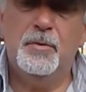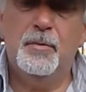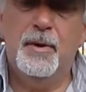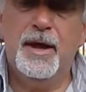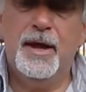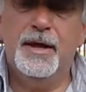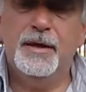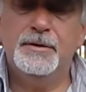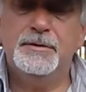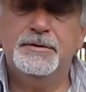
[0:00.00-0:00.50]

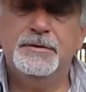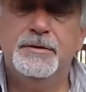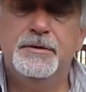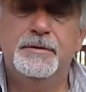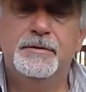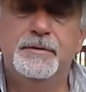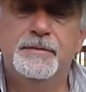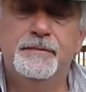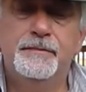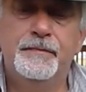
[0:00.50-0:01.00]
Max.
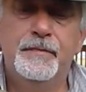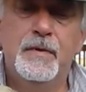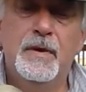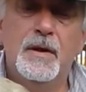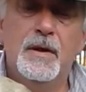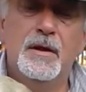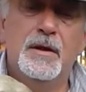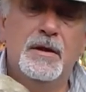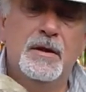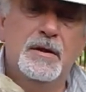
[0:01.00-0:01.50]

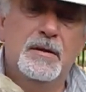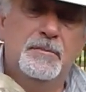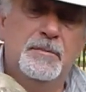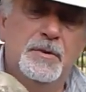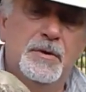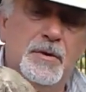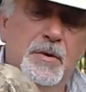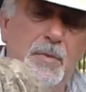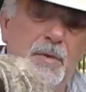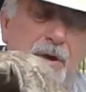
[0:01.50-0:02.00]
I'm
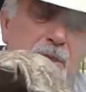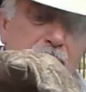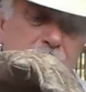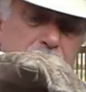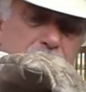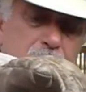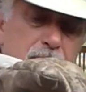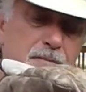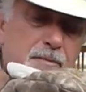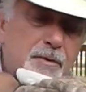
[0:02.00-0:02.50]
going to go ahead
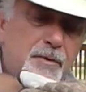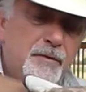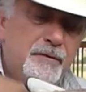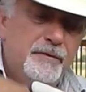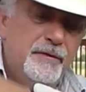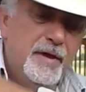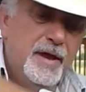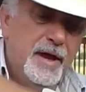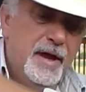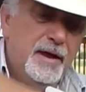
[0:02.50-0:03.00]
and
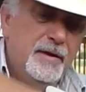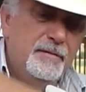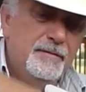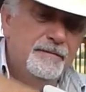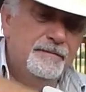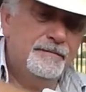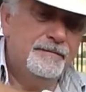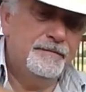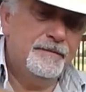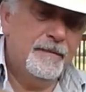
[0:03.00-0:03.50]
remove that.
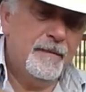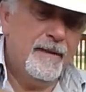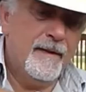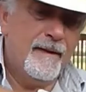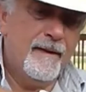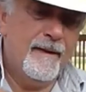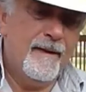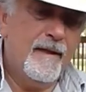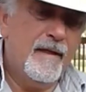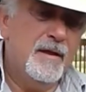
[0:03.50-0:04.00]

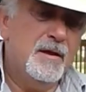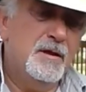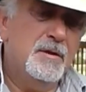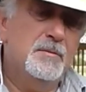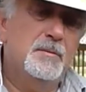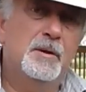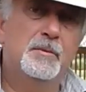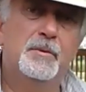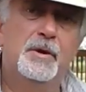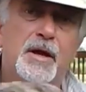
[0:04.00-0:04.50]

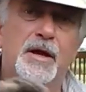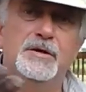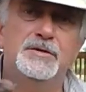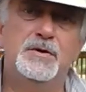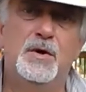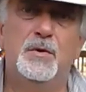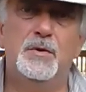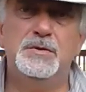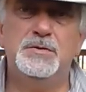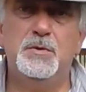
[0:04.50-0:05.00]
Remember guys,
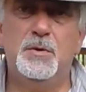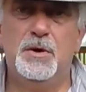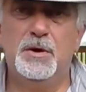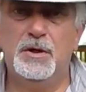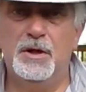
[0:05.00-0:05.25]
always wear